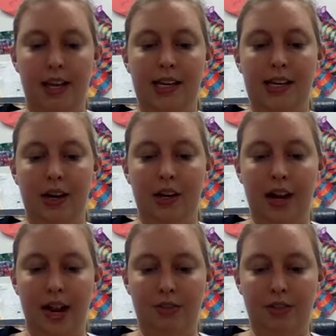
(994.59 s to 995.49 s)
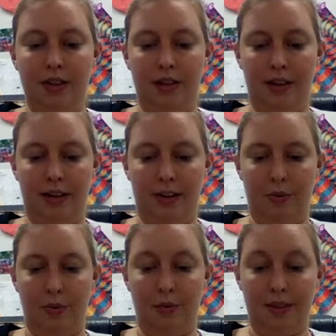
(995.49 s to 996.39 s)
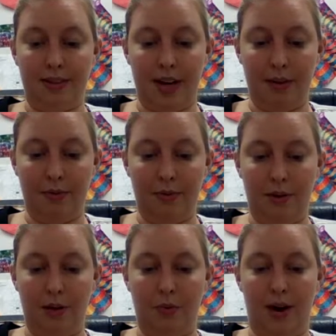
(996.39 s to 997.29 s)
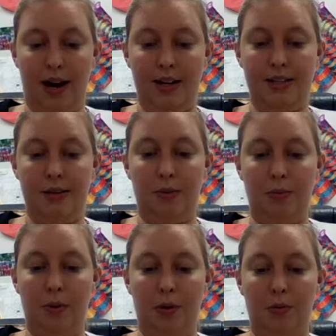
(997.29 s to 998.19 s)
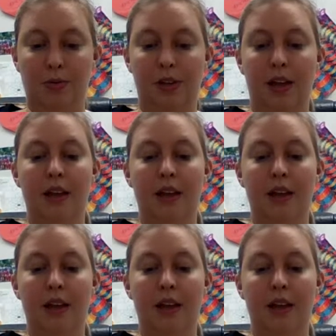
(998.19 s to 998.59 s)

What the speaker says: "Ye are now to declare," it would be the time for me to rise and propose